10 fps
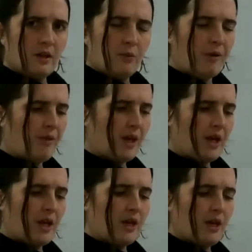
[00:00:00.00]
When
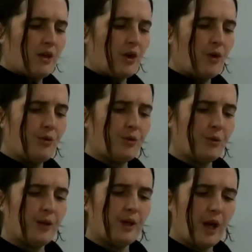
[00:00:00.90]
they go
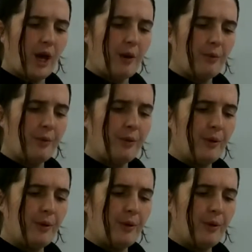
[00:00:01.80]
through a gap,